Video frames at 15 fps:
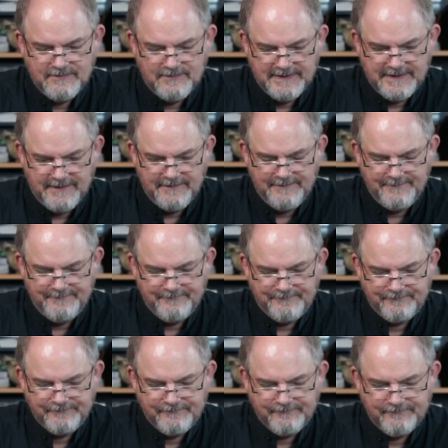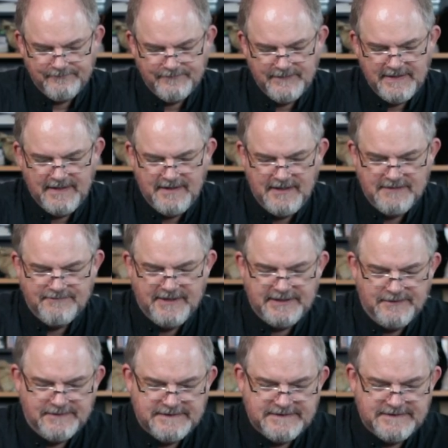Well, if I do